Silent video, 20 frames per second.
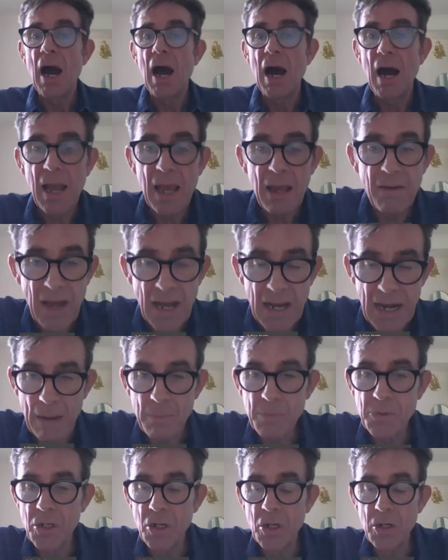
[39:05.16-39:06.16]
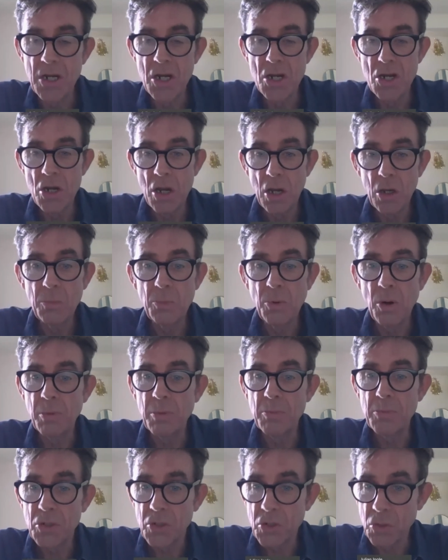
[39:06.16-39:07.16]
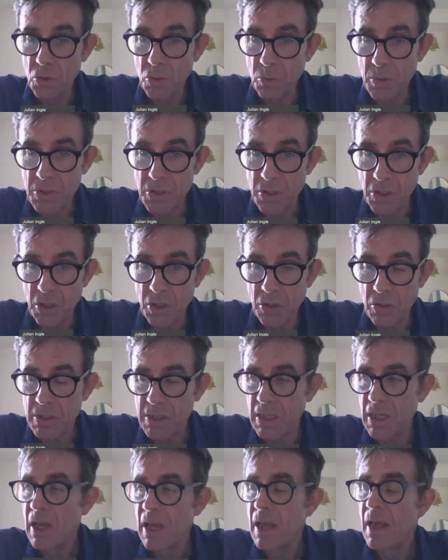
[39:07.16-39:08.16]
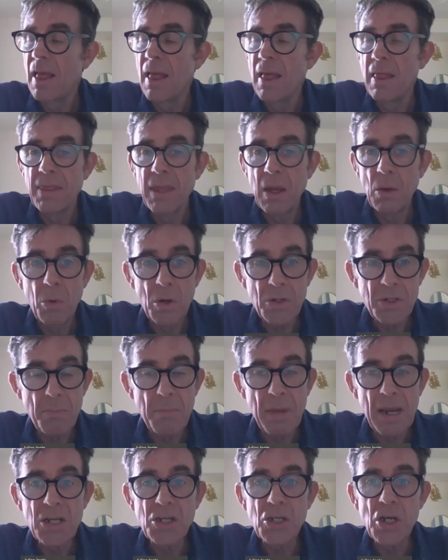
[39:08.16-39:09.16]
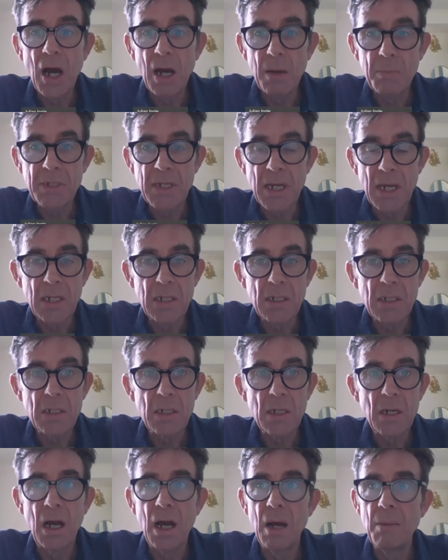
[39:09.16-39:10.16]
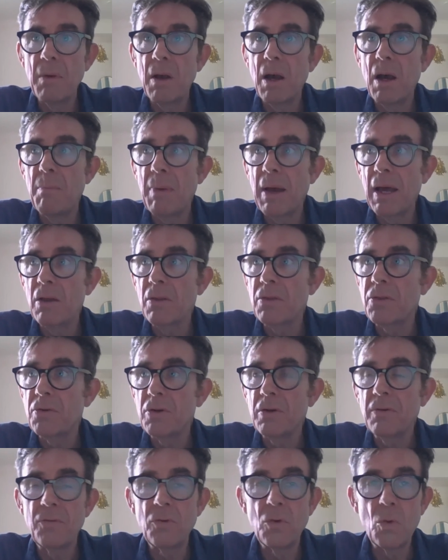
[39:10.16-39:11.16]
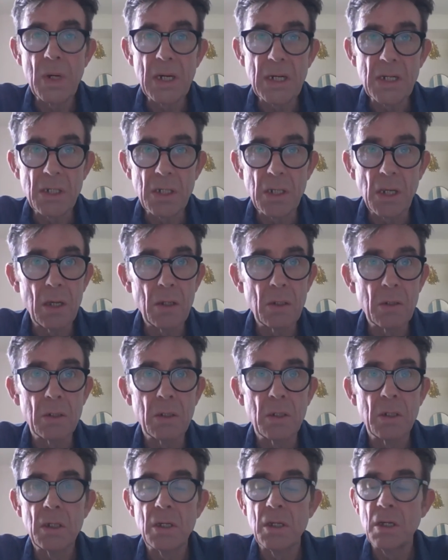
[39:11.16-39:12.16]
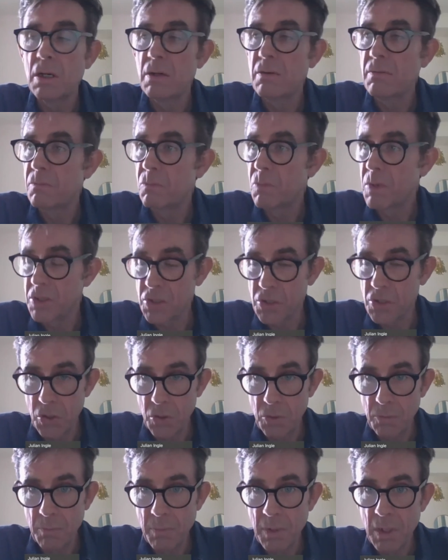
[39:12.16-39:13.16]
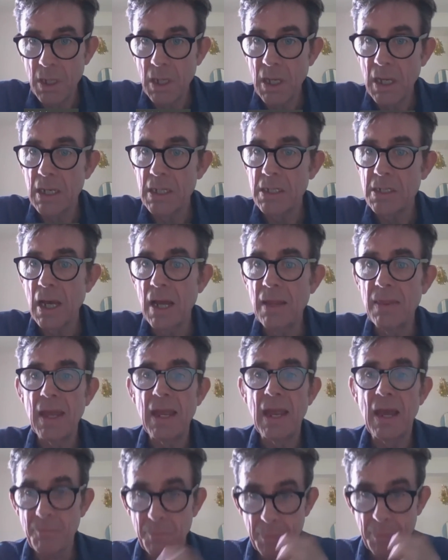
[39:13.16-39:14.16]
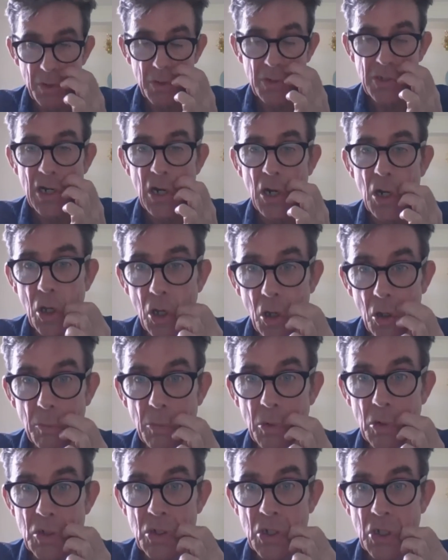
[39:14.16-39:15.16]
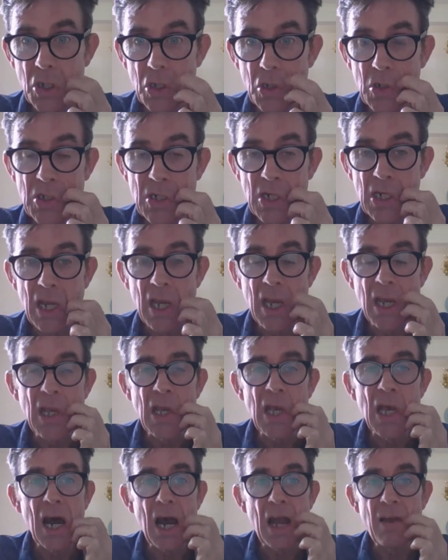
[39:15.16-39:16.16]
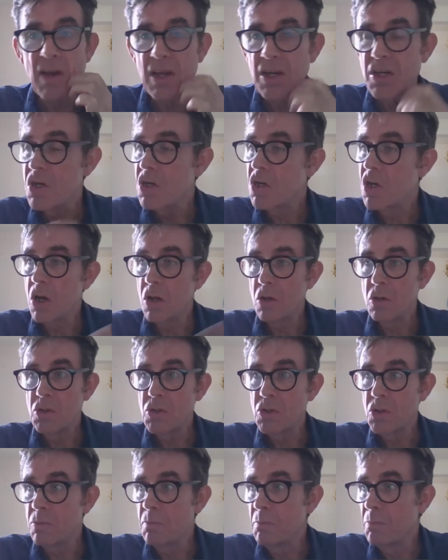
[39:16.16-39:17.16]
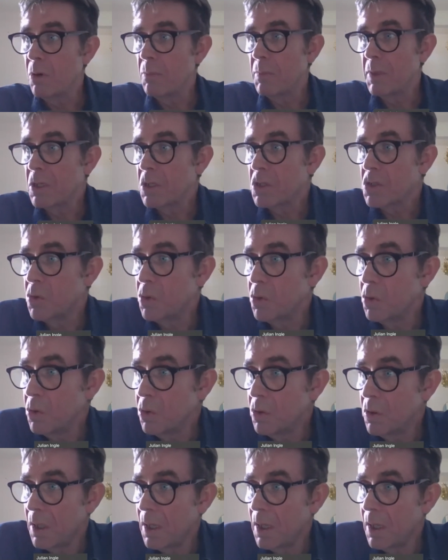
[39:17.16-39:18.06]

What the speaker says: I have had absolutely no problems at all with security. There was a major update about 3 or 4 weeks ago with Zoom, and they have built in a lot more security. I've had no Zoom bombing at all.